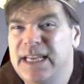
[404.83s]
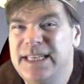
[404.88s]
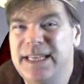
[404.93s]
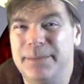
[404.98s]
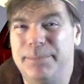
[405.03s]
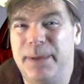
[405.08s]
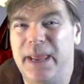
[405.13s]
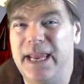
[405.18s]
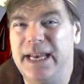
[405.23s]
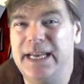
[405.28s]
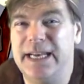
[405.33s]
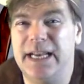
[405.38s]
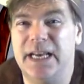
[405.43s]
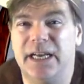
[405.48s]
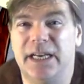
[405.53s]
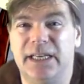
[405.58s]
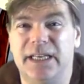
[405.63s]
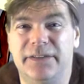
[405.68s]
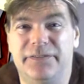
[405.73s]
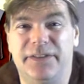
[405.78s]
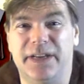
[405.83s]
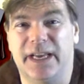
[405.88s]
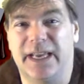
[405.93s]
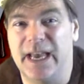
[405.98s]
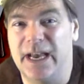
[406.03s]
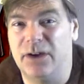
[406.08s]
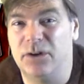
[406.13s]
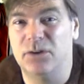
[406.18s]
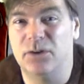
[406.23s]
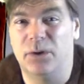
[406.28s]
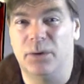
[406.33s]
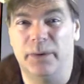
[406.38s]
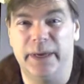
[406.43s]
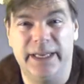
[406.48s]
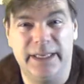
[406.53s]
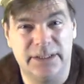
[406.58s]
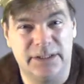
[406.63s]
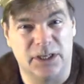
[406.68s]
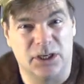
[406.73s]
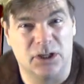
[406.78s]
depending on if you count
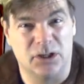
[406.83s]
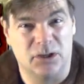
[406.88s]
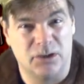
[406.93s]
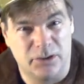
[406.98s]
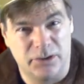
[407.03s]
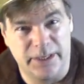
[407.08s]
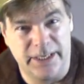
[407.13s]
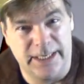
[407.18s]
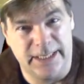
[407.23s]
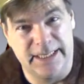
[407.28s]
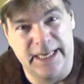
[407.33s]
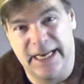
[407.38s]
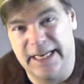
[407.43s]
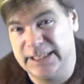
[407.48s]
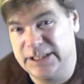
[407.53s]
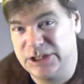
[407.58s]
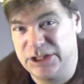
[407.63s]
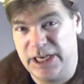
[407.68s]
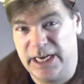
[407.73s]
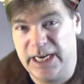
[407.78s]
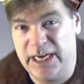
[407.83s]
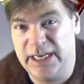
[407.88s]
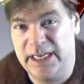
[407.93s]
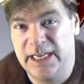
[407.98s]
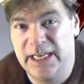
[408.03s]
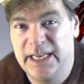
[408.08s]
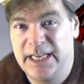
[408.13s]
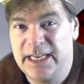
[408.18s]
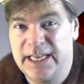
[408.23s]
Wings of Glory in that chain,